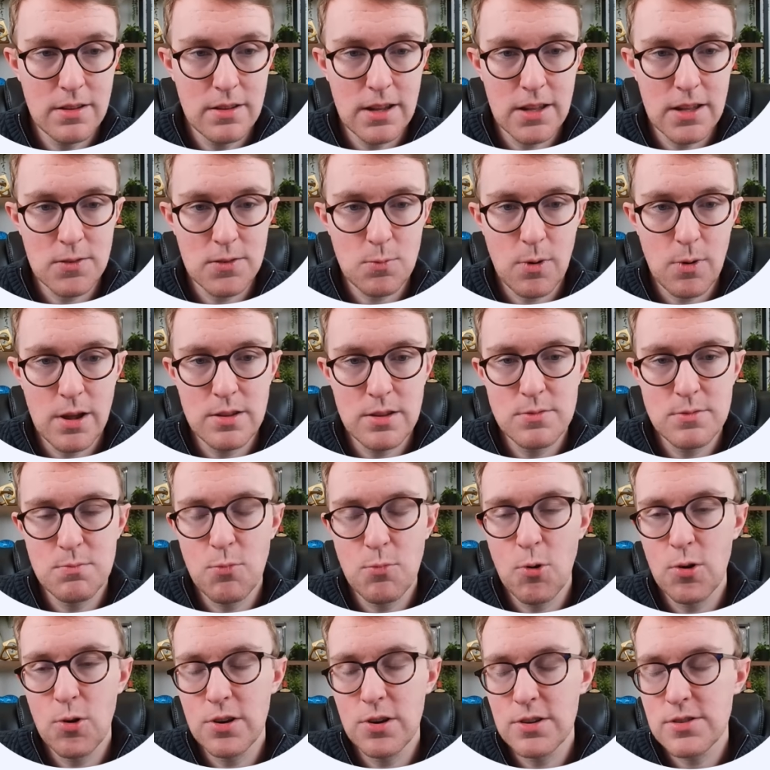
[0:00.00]
That's why it's
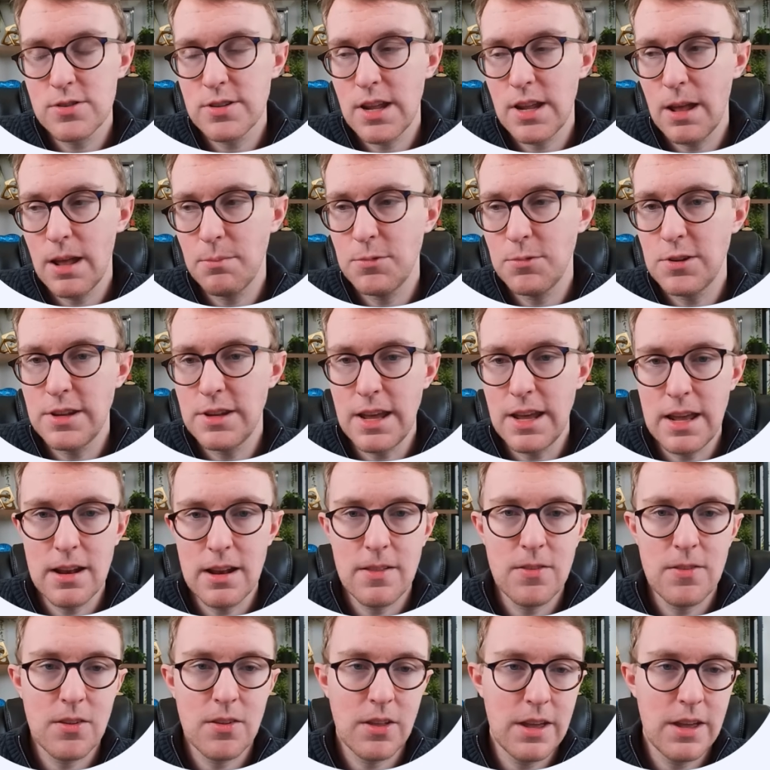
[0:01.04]
important to stay up to date
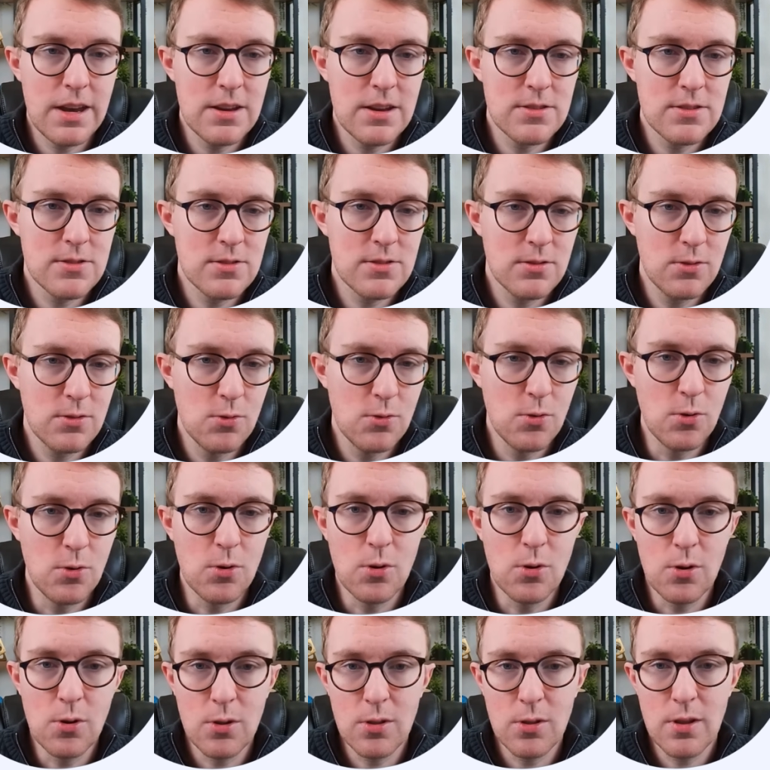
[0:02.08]
on the latest
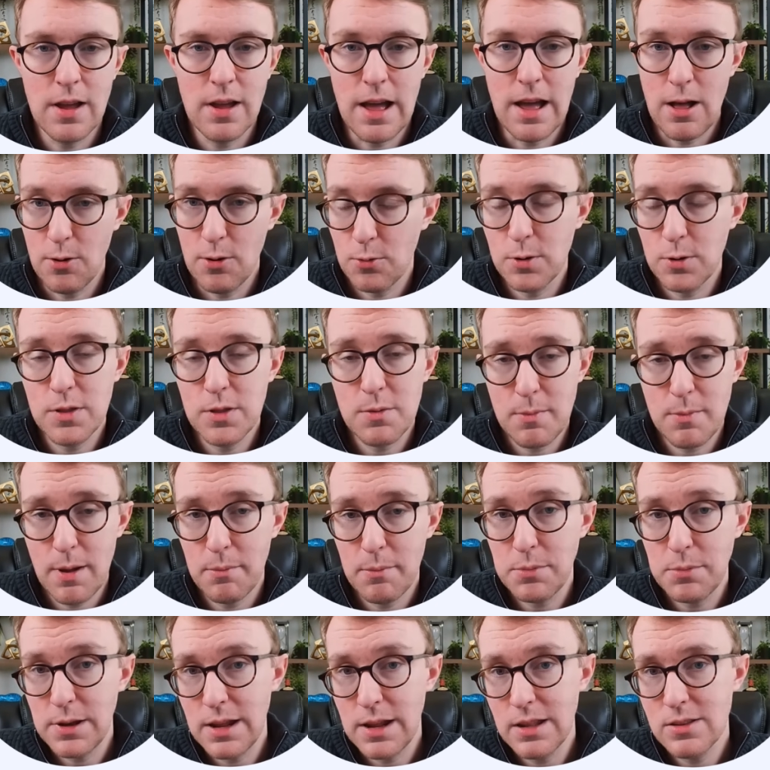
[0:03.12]
Google algorithm
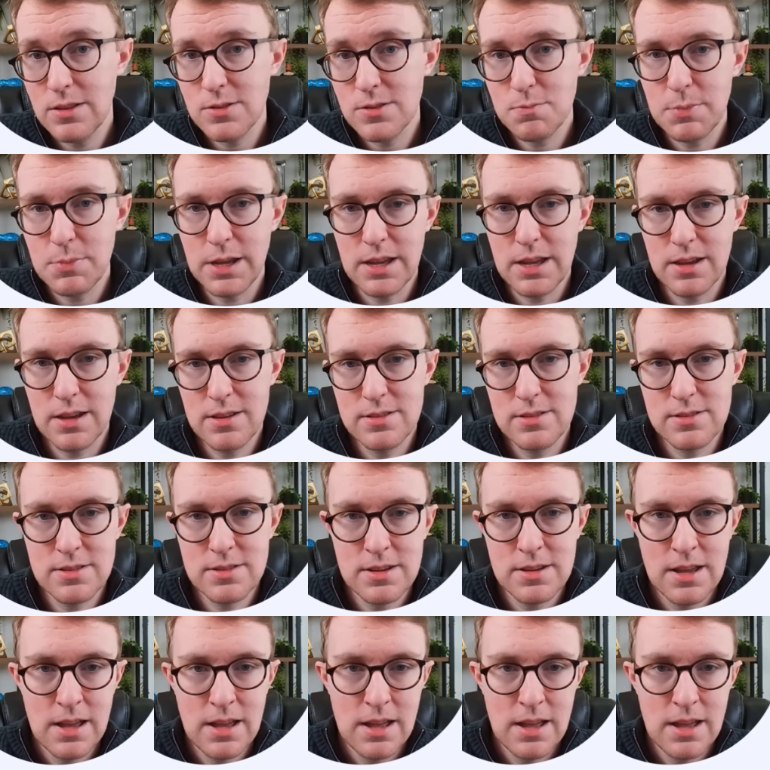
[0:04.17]
updates, because